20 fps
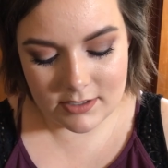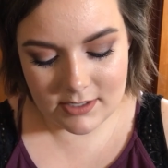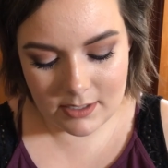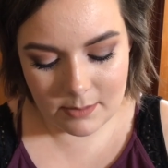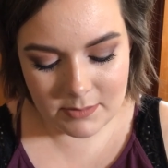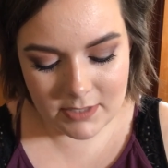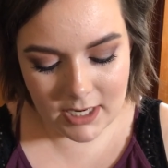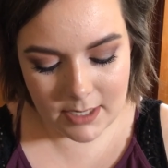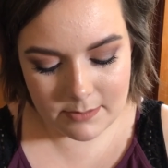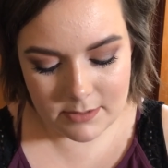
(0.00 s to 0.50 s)

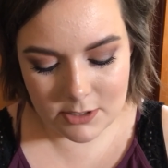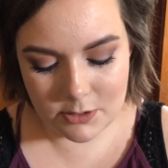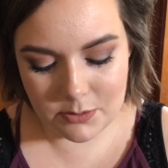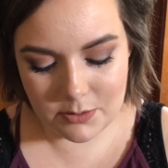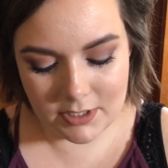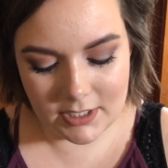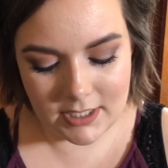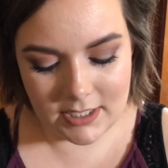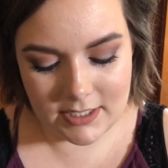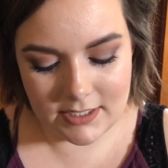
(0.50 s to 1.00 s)
Sometimes it's
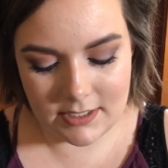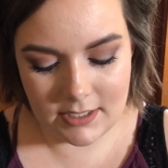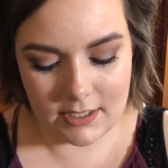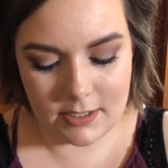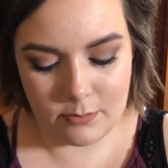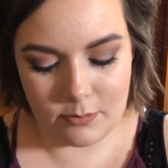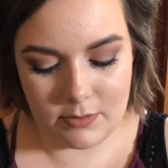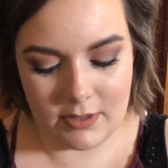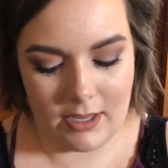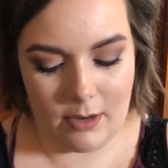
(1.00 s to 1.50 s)
really
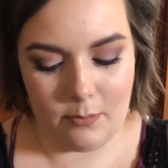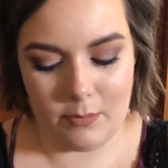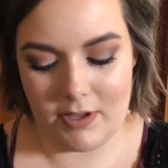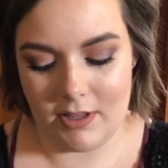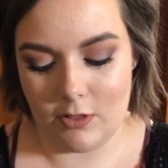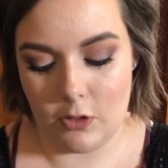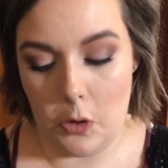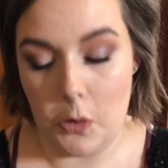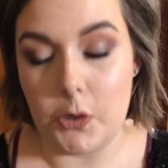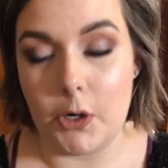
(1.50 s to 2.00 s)
easy that we
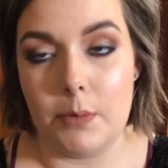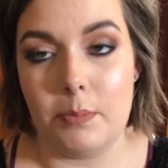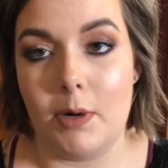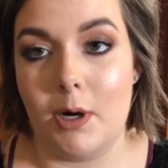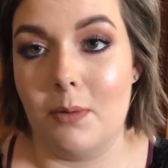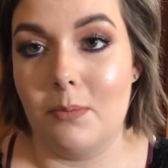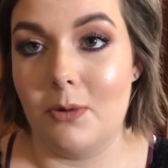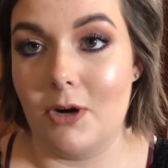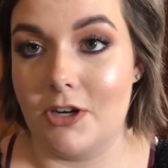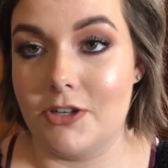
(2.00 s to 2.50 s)
load up
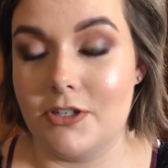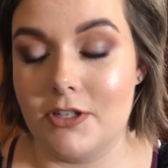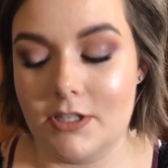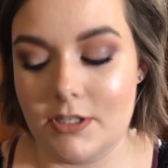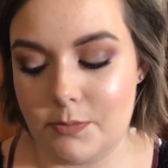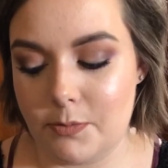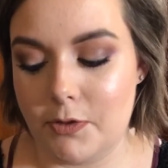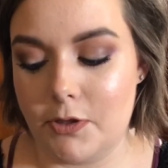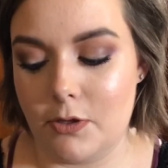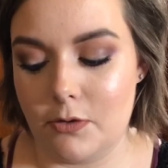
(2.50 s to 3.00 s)
our
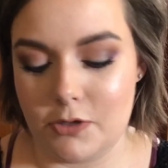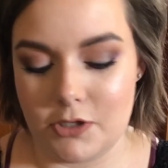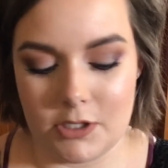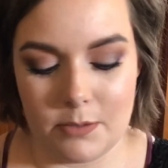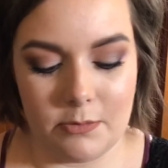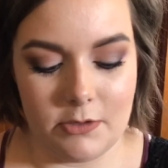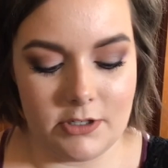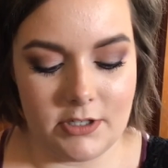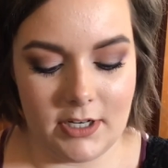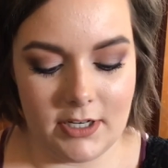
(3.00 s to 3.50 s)
brushes with those
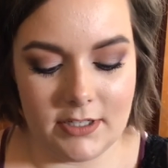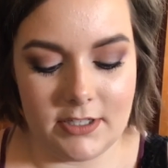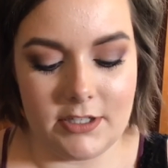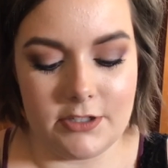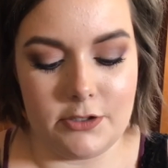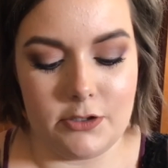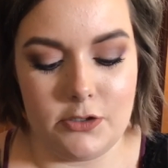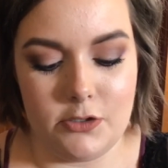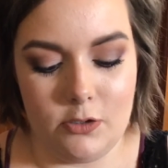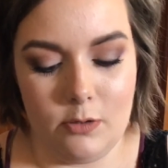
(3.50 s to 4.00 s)
shimmer shades because
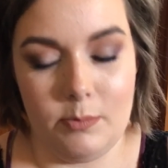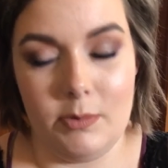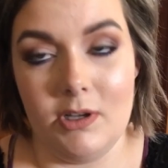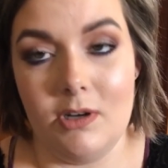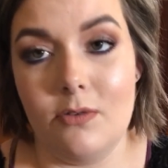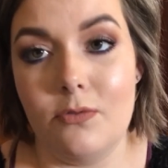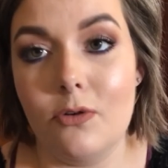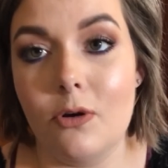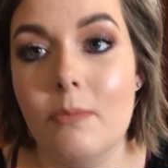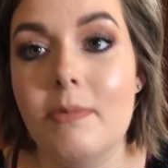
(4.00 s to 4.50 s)
they're so
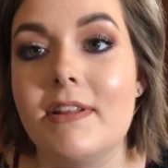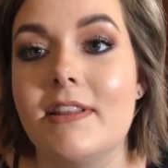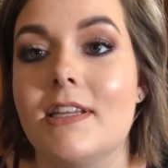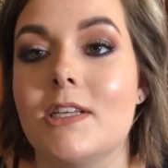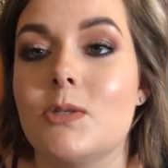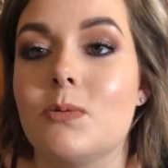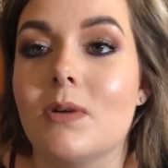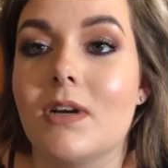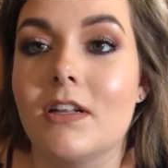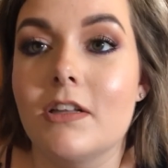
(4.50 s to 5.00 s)
beautiful, but
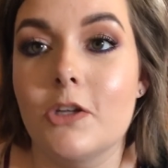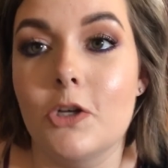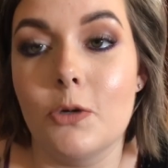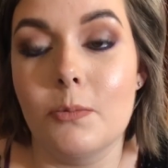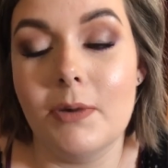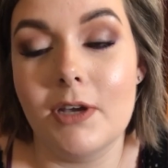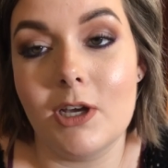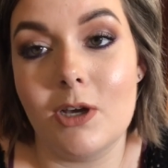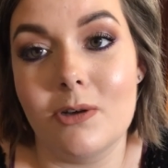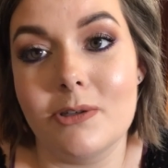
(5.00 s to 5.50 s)
this one a little
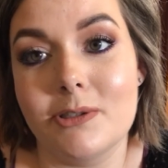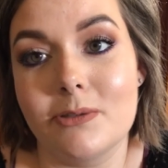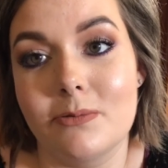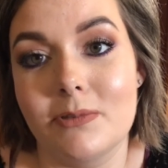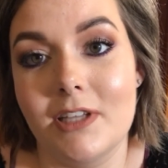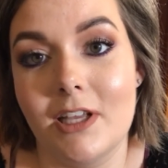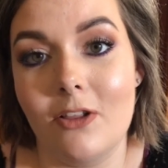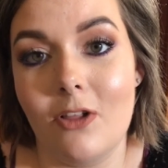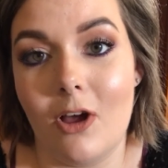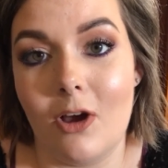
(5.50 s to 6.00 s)
bit goes a
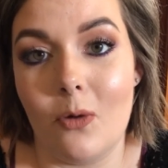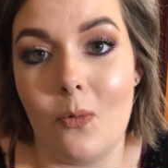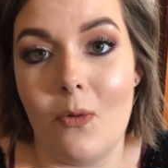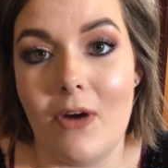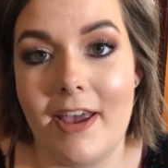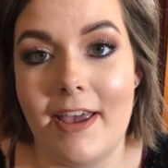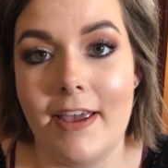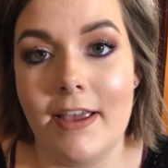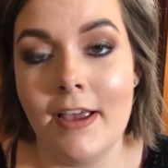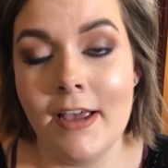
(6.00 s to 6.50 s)
really long
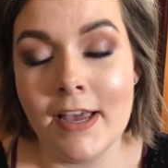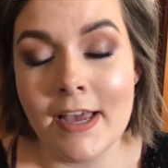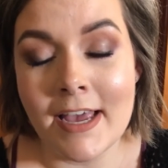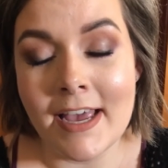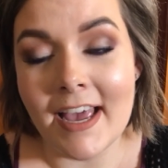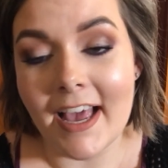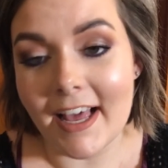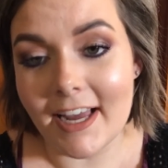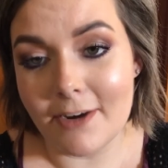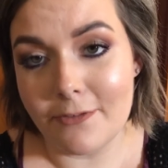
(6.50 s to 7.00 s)
way.
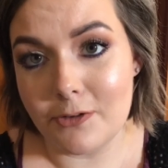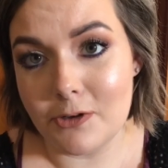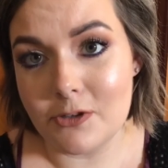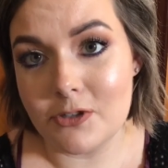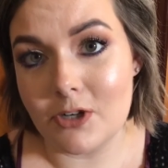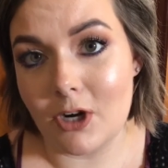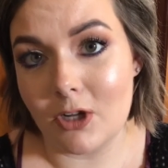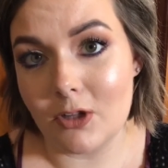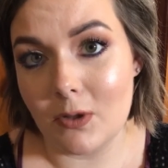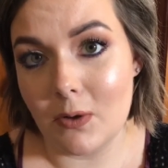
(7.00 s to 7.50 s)
And if you
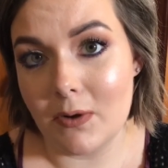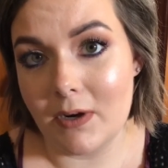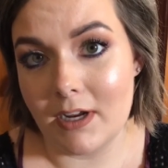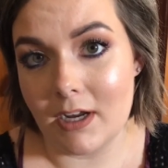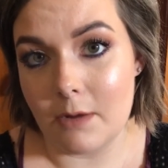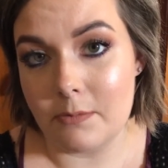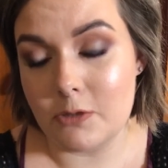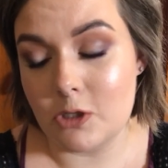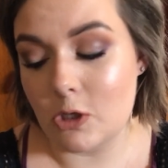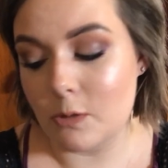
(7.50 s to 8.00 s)
start loading
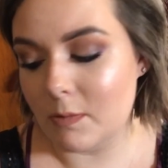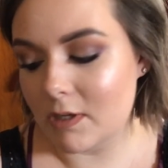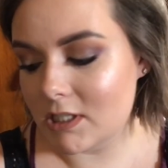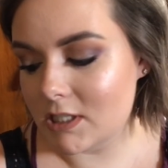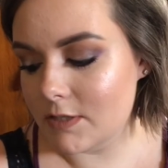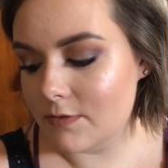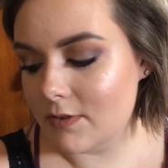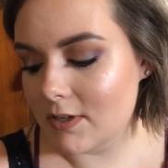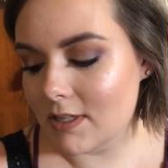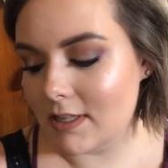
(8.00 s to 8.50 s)
up too
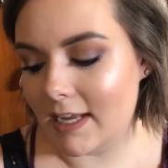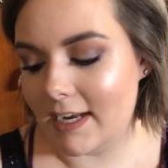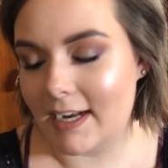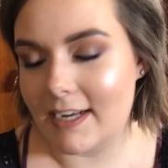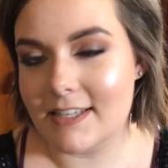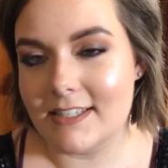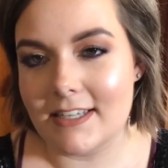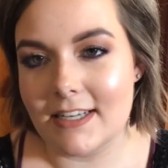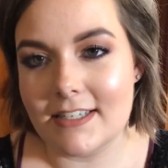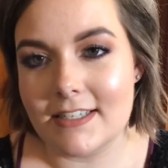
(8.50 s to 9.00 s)
much of it, like
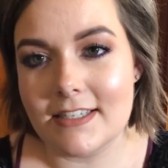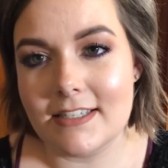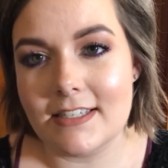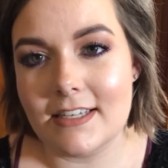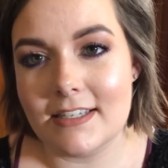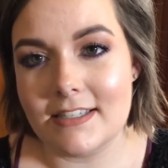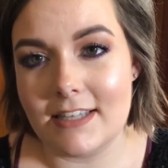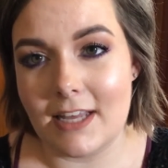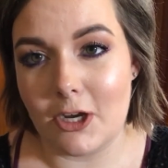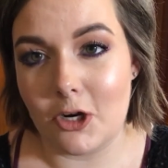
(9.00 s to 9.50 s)
I said, since
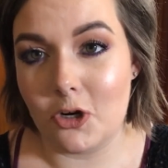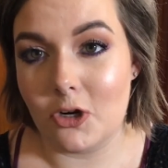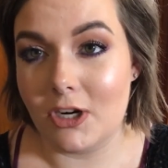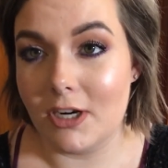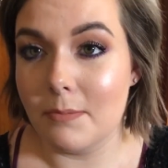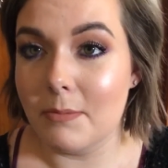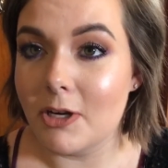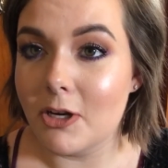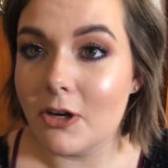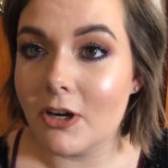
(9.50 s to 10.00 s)
it's that
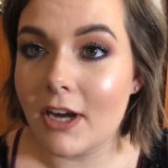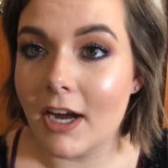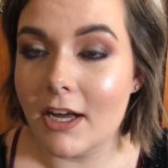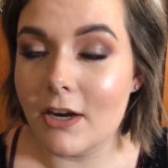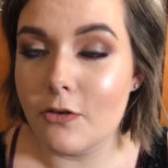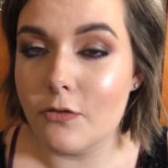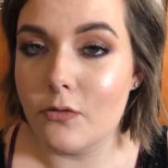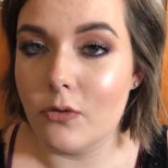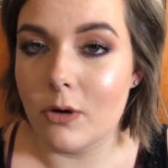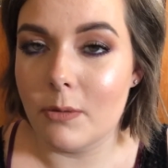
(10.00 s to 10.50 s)
creamier
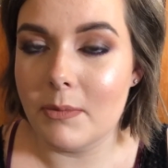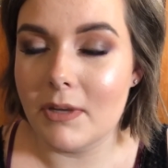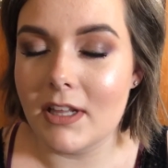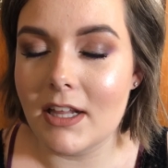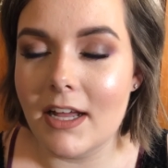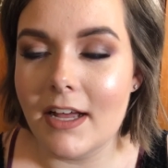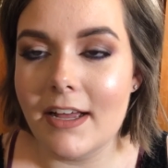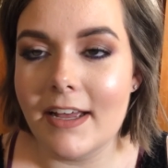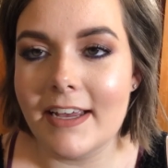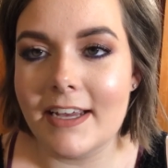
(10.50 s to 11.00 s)
kind of
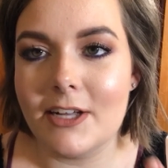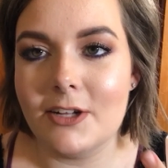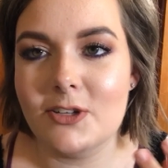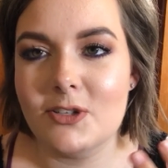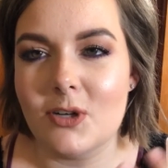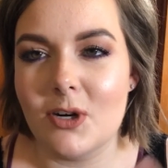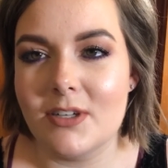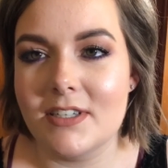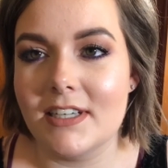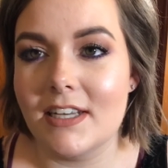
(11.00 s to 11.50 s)
formula, it can
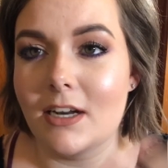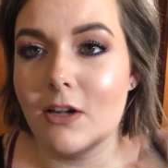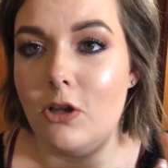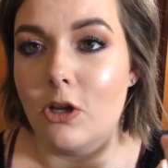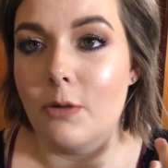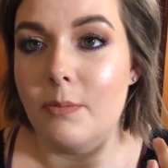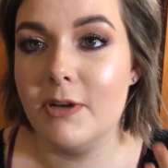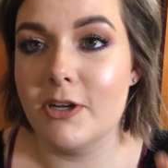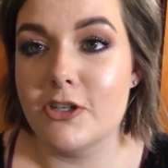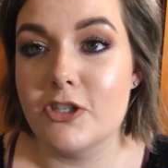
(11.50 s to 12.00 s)
start to get a
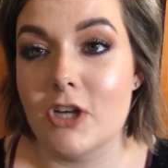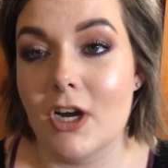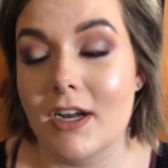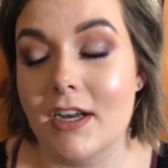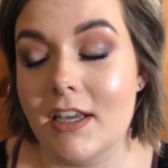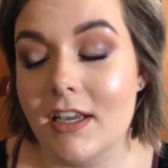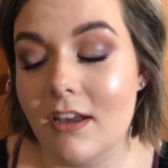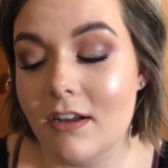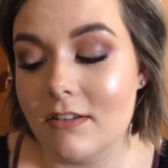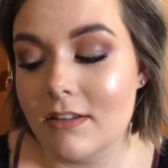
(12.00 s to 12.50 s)
little bit
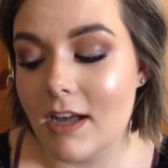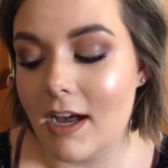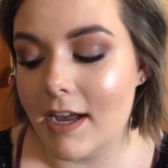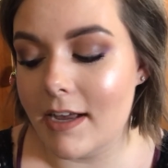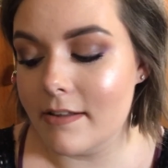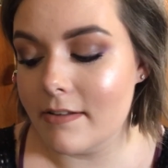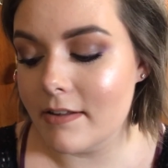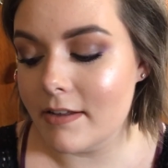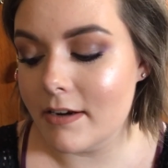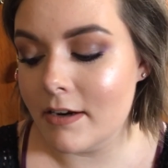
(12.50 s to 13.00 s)
chunky on the
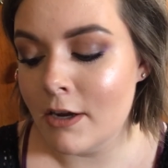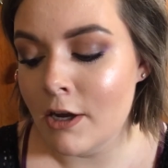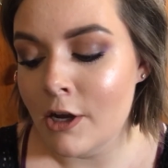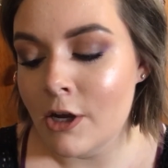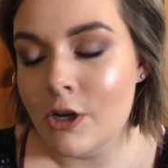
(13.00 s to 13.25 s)
eyelid.